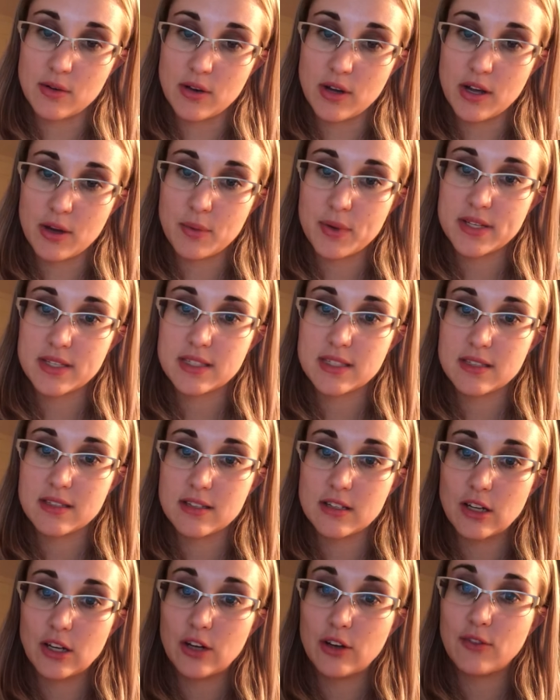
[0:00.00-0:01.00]
it was
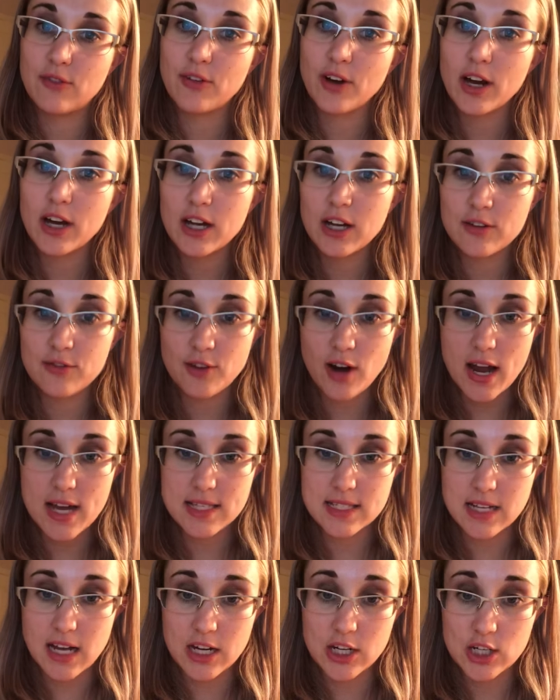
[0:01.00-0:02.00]
very good for
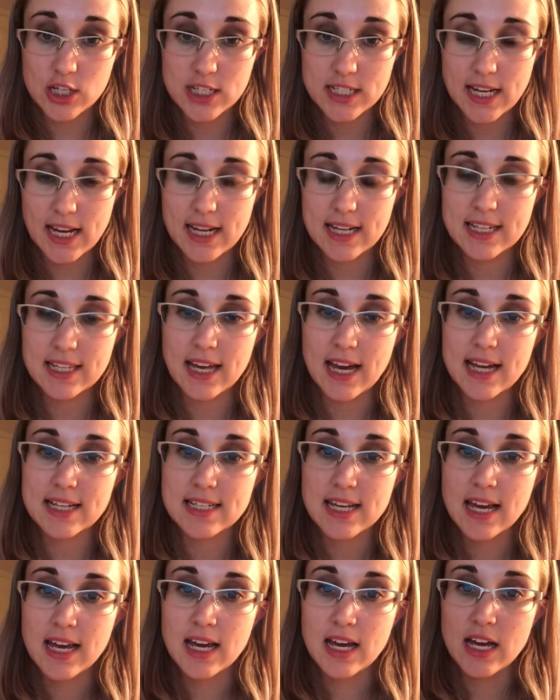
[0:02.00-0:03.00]
us to understand
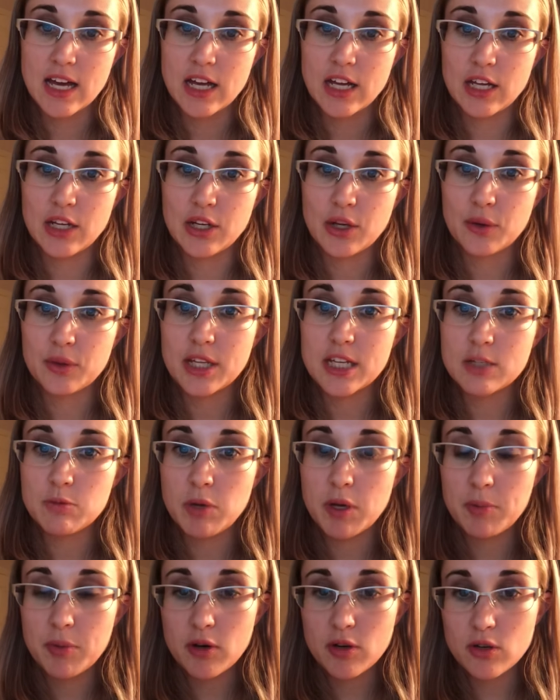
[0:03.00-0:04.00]
that these
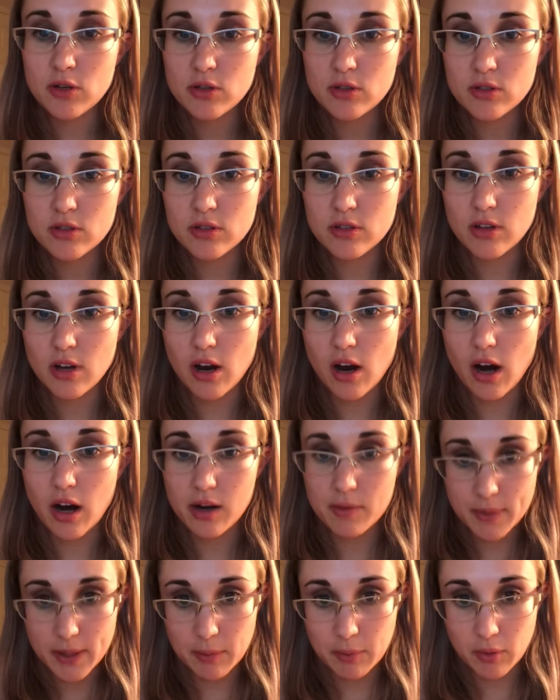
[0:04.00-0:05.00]
people
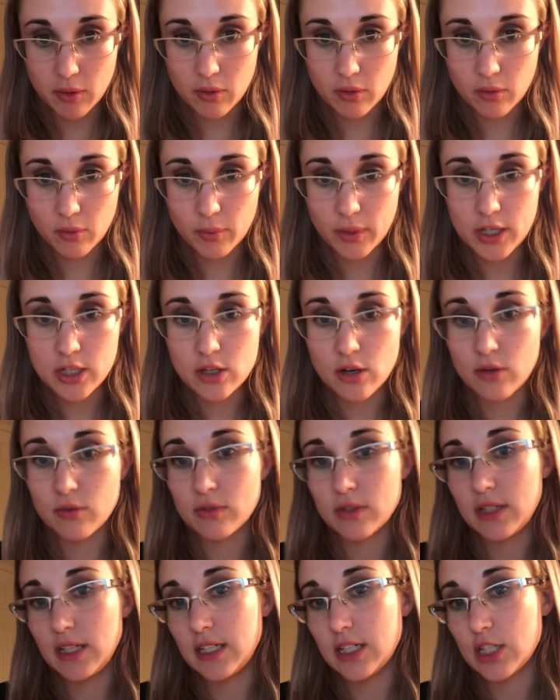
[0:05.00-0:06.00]
are people. We
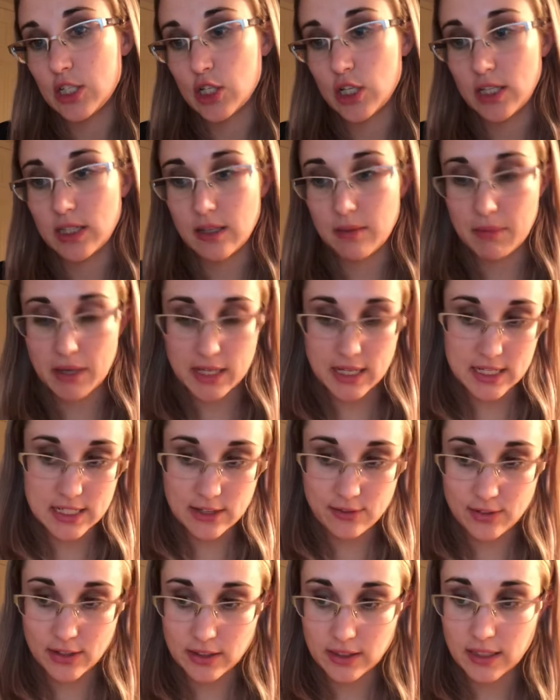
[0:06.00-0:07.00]
don't need to treat them any
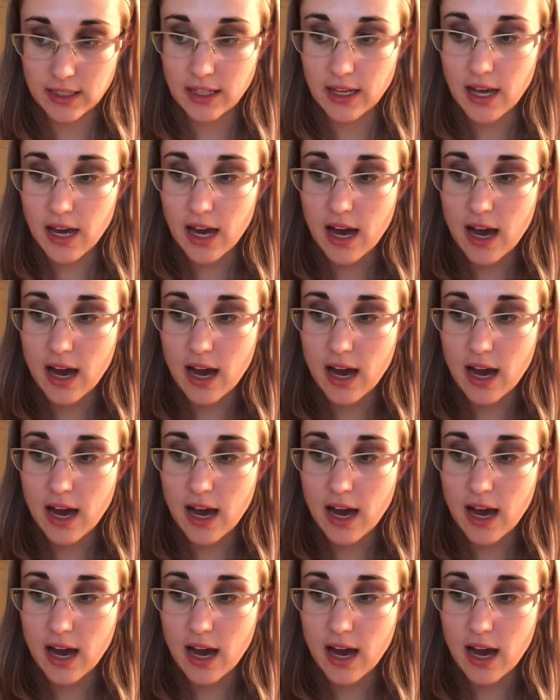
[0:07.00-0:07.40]
differently.